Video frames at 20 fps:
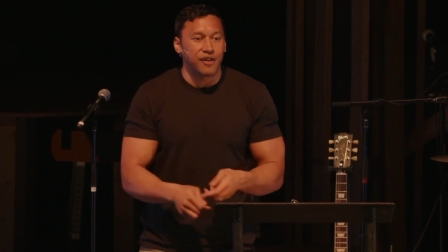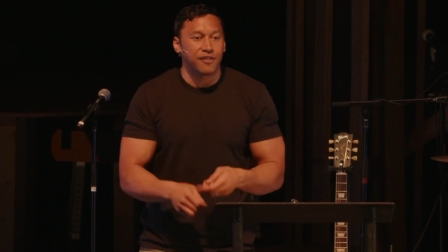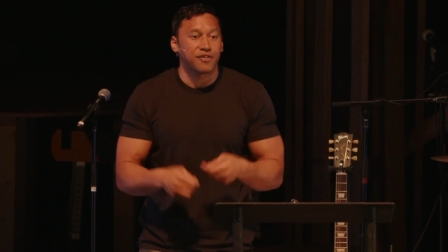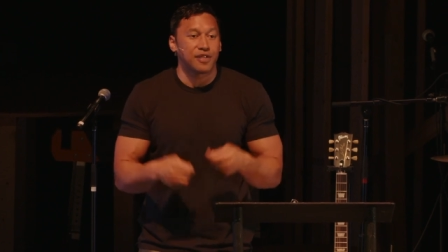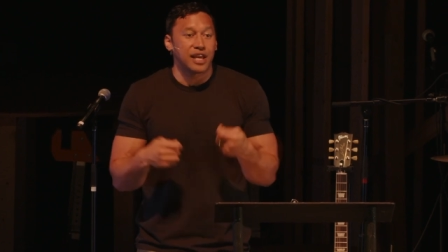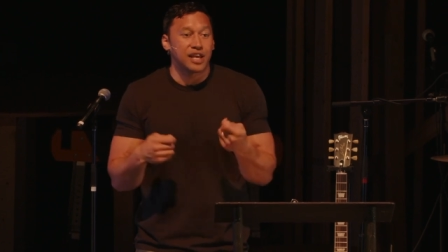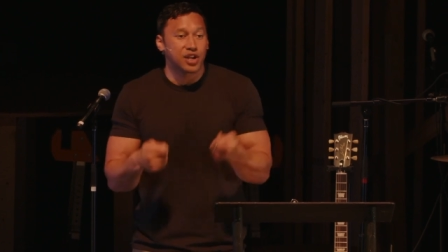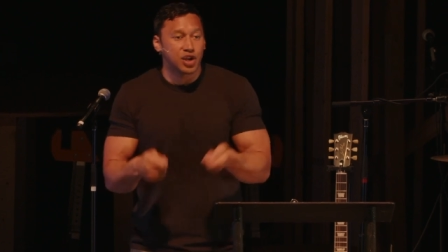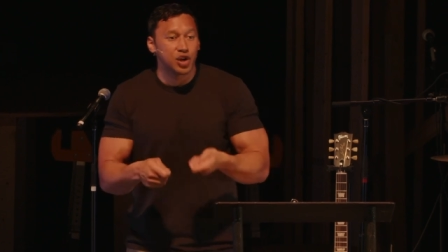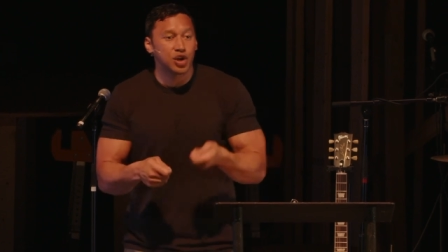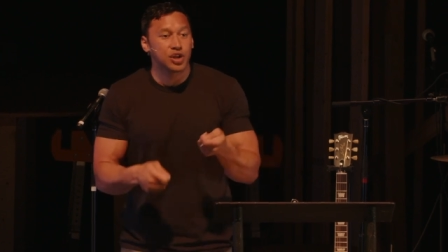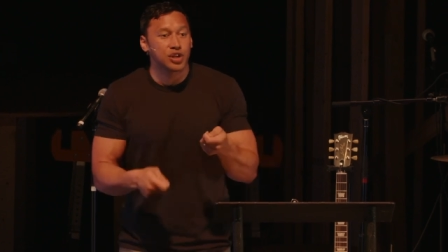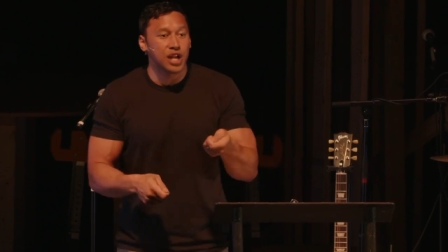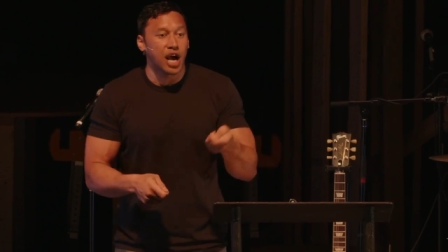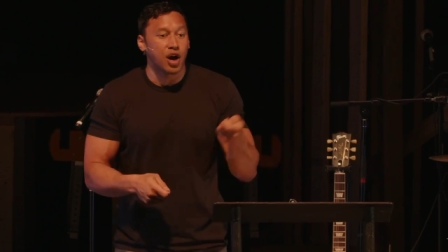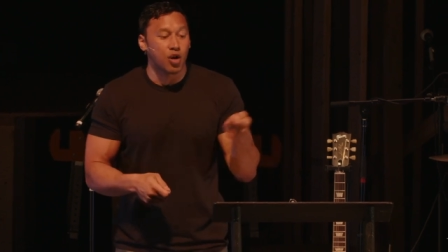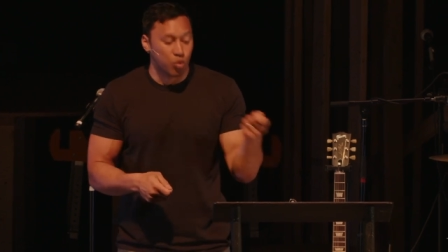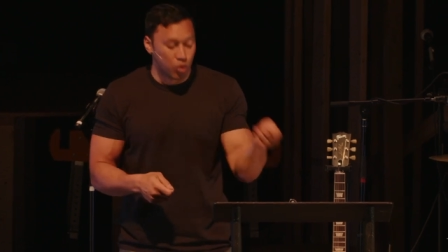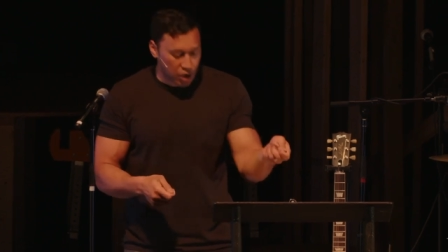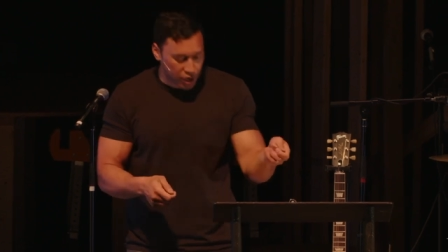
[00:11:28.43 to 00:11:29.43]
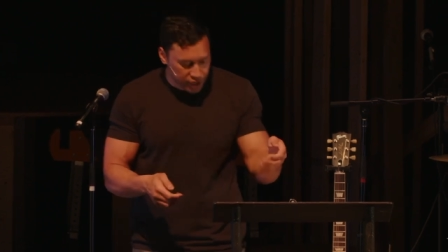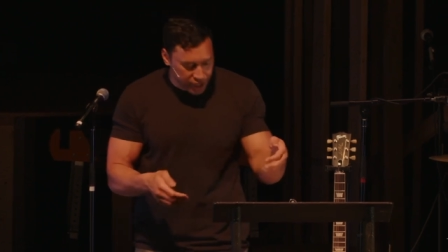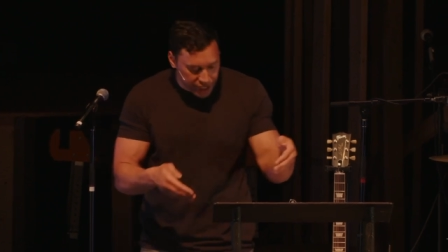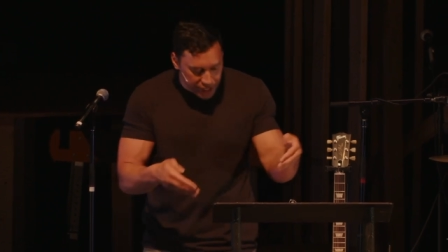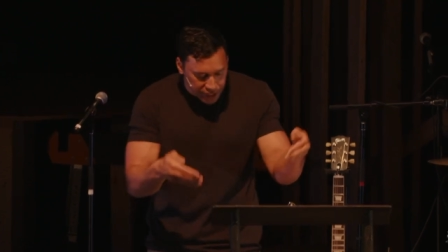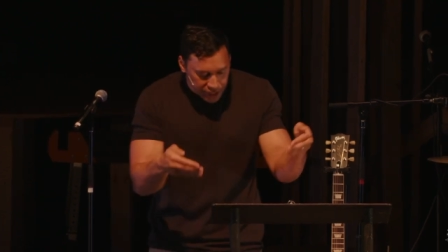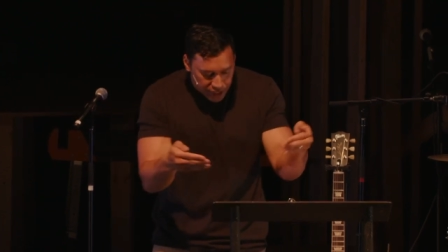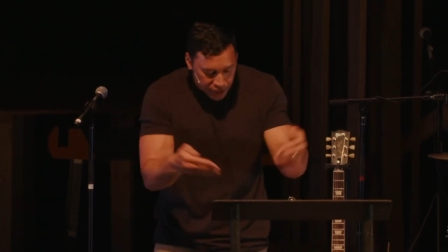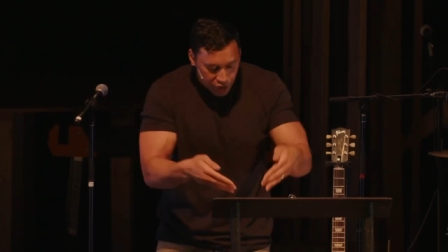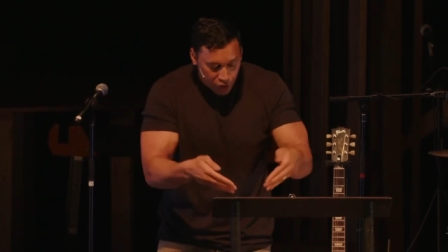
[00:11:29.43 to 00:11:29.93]
if they could not work.
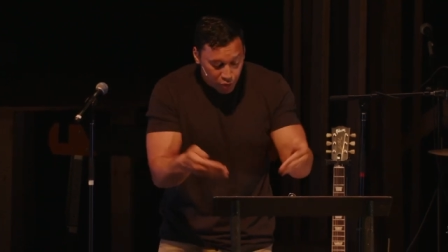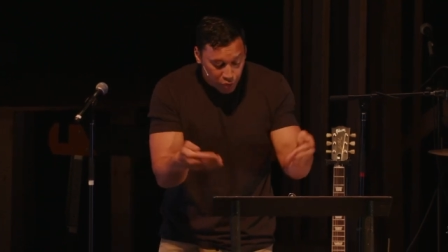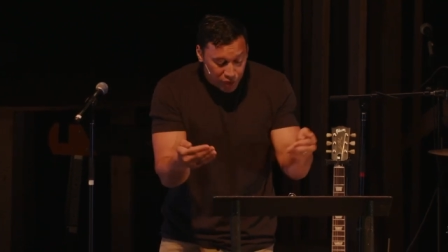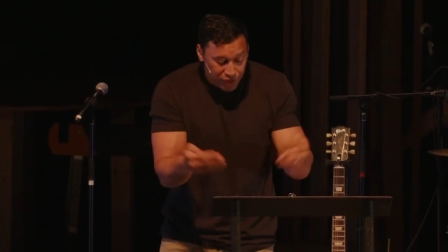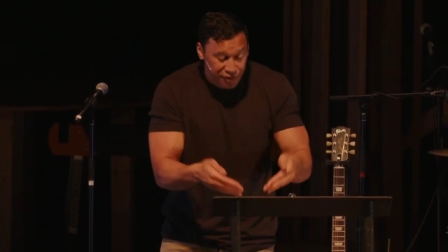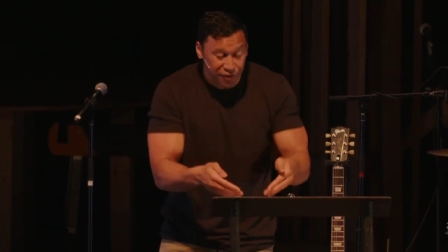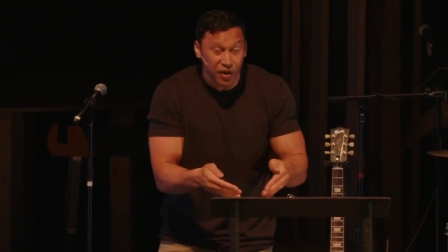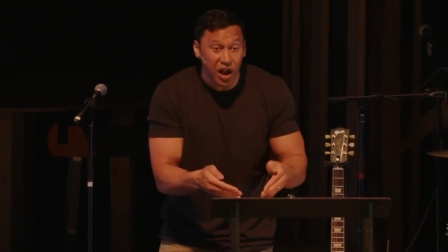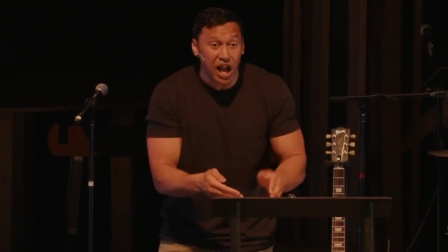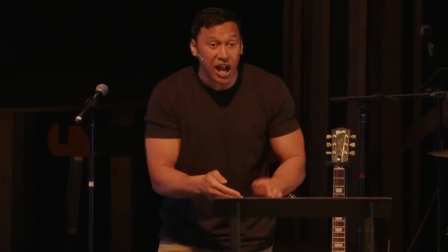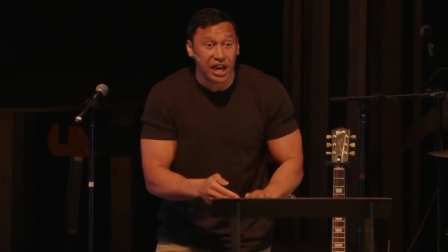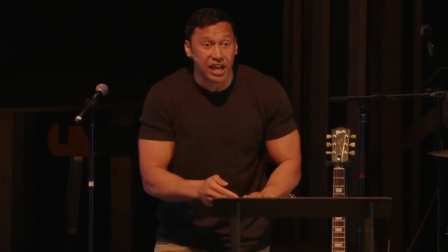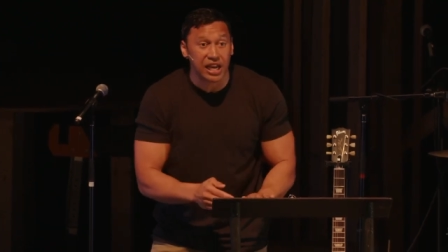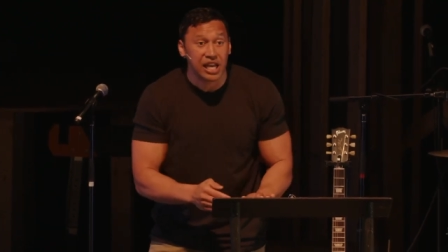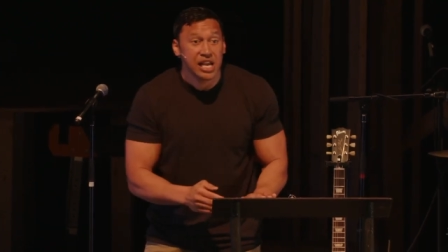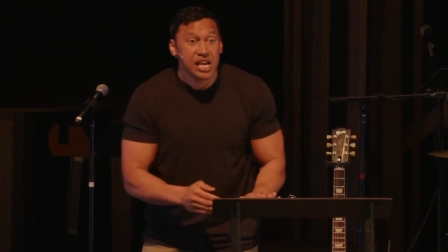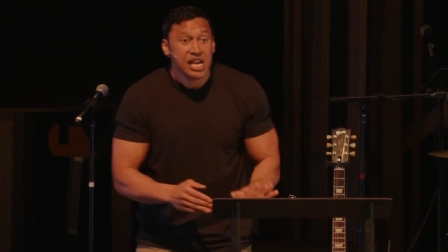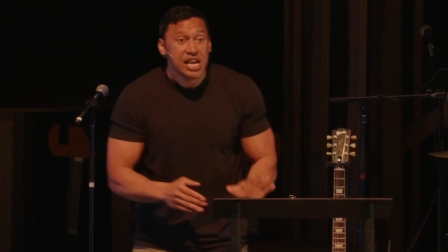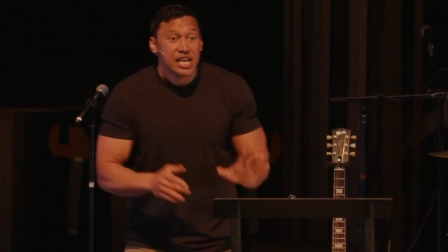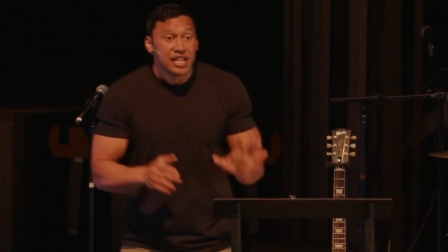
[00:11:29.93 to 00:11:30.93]
And here we find